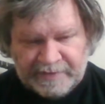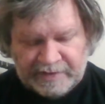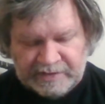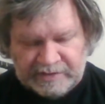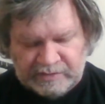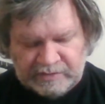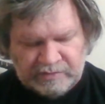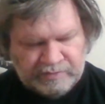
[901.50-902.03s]

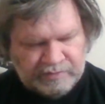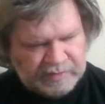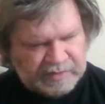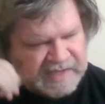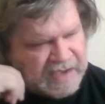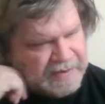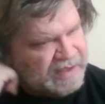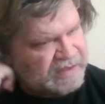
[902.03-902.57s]
It's a little
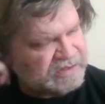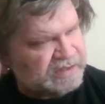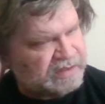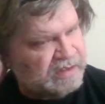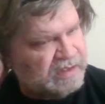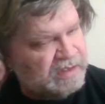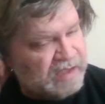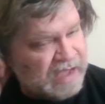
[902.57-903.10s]
townhouse thing.
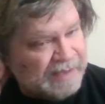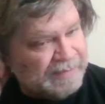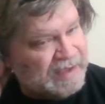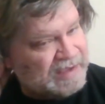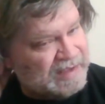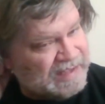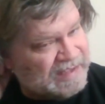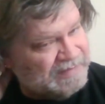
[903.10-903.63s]
I'm not
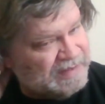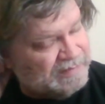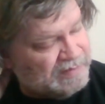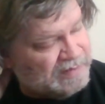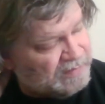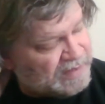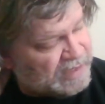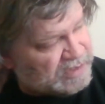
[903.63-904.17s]
going to give the
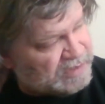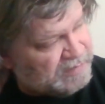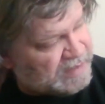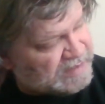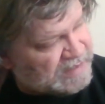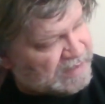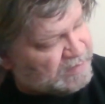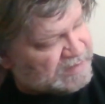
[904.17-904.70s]
location
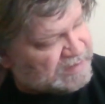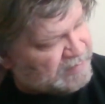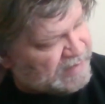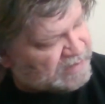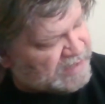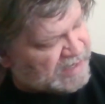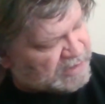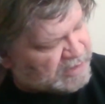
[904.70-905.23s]
because I don't want somebody
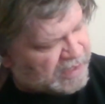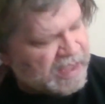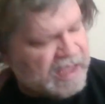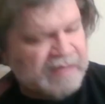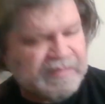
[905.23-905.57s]
else snatching it.